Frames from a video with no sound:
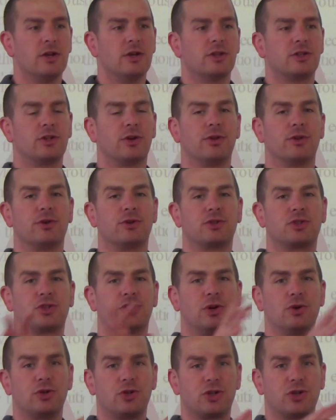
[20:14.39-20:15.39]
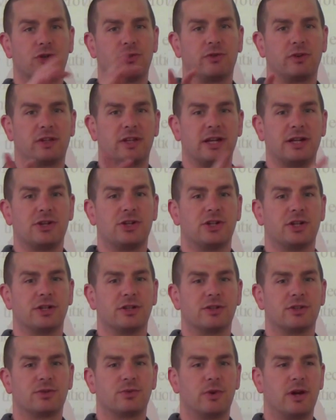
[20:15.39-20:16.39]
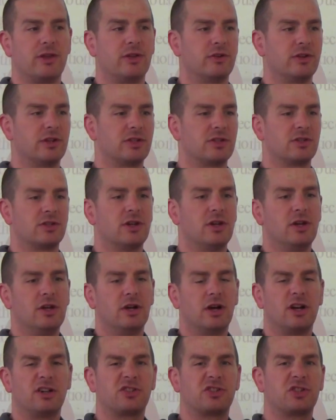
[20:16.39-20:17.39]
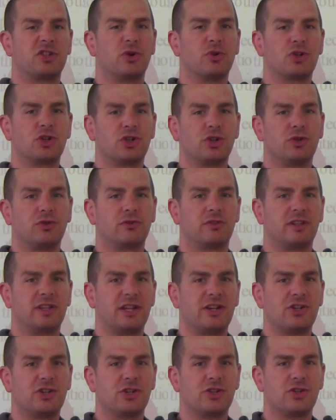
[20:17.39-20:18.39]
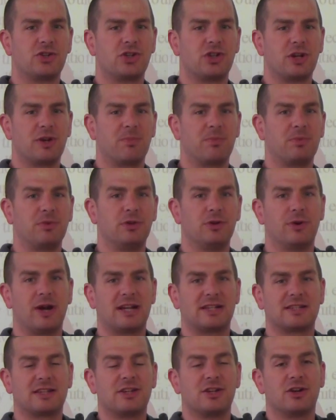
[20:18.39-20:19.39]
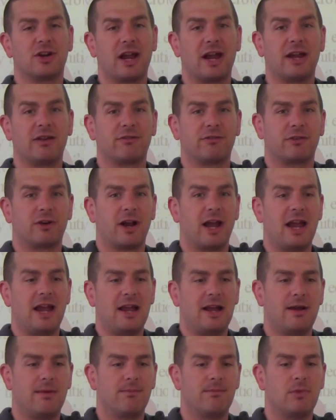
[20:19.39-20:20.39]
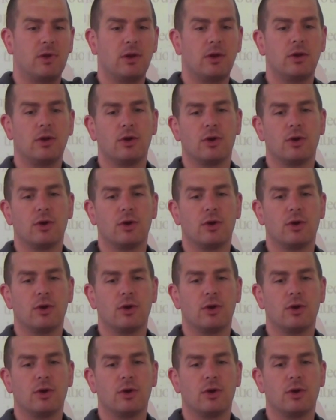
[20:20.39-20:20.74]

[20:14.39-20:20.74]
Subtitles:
So those social relations, whether it's a social relationship, you asking your aunt for ham,